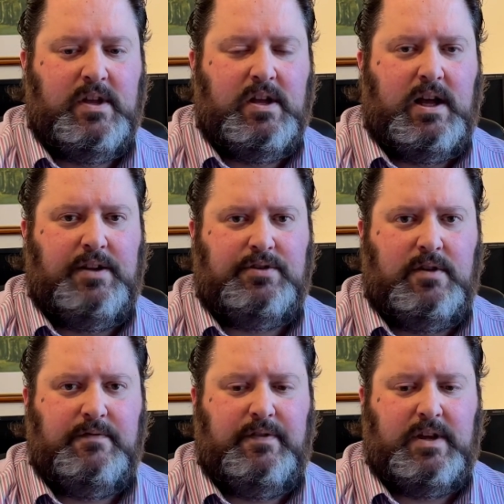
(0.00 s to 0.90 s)
And don't
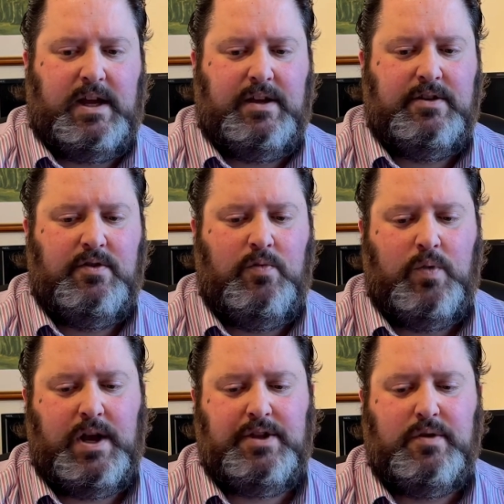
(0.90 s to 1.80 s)
forget,
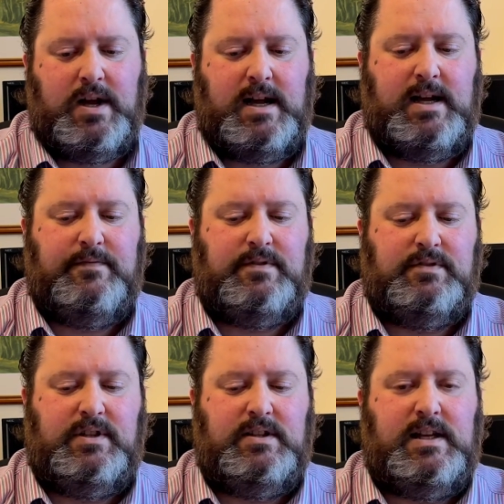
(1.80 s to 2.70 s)
where you have
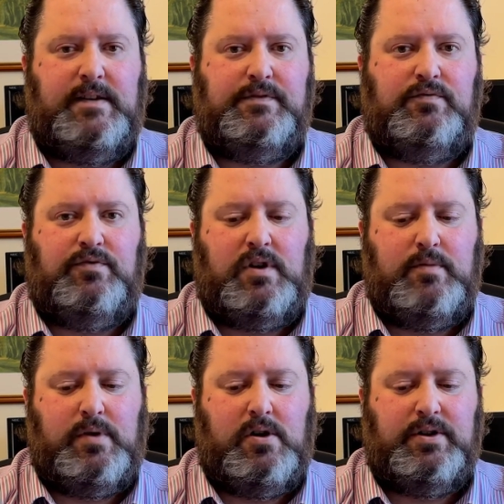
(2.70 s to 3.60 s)
the left and right
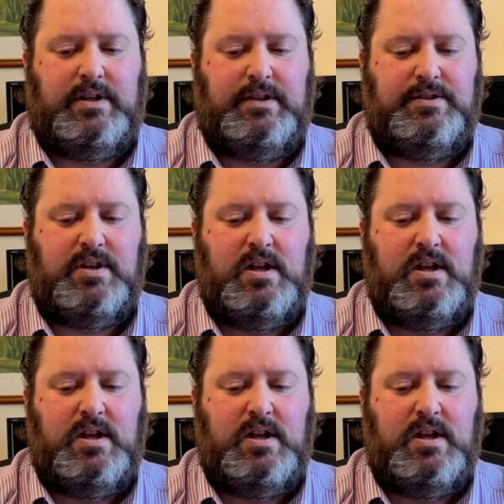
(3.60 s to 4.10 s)
markings,